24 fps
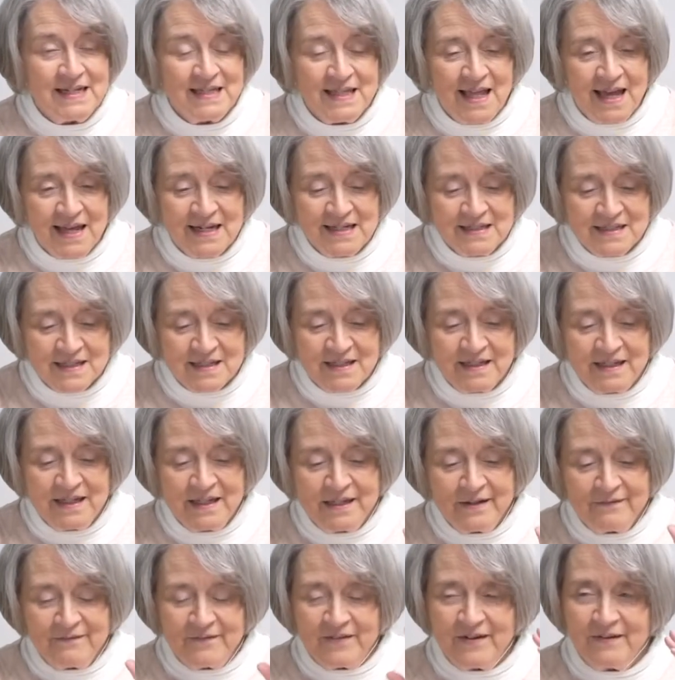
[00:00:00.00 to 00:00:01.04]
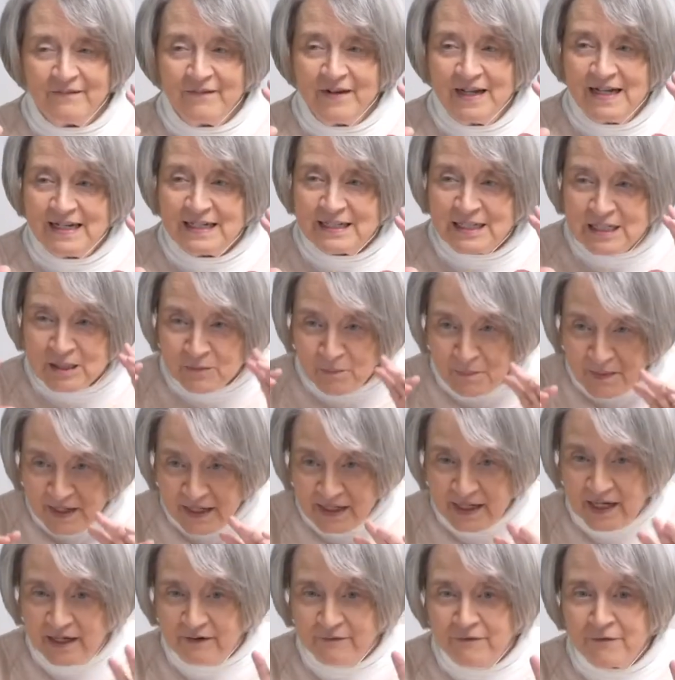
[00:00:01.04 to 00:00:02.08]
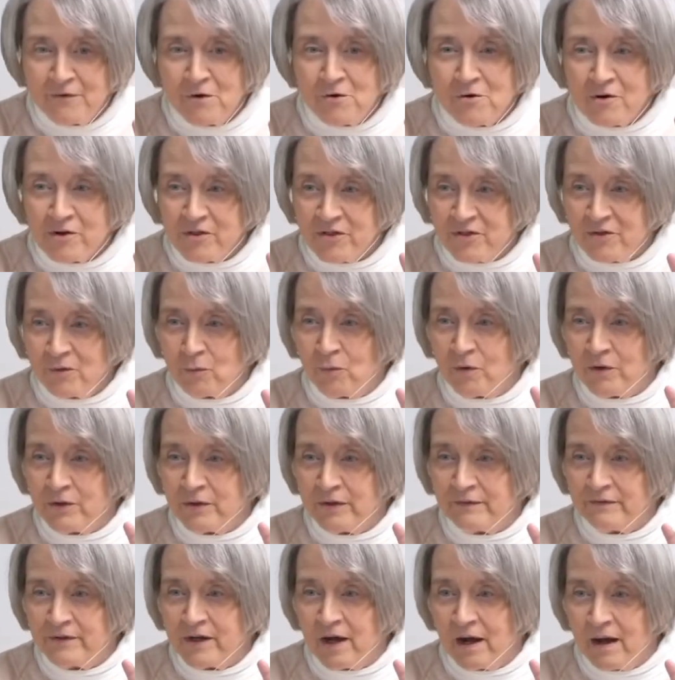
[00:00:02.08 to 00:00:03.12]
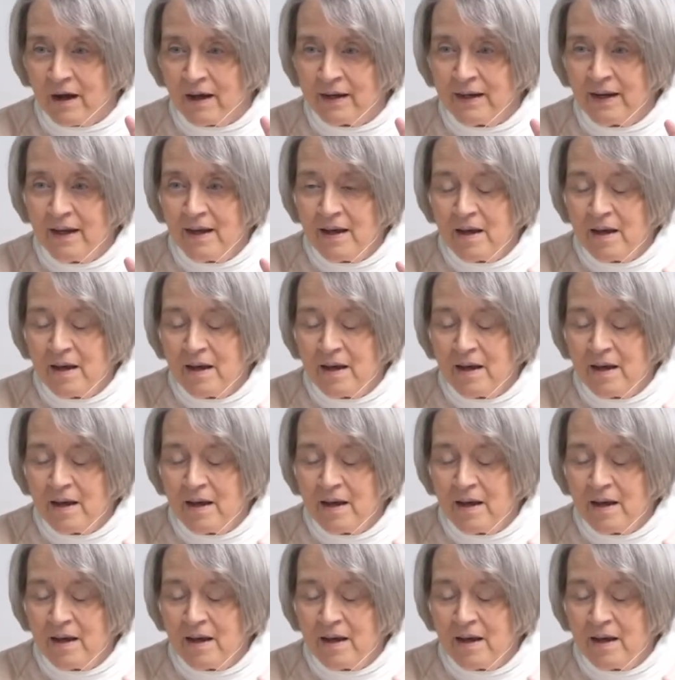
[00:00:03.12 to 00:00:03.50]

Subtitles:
That is the gift of speaking forth the word of God.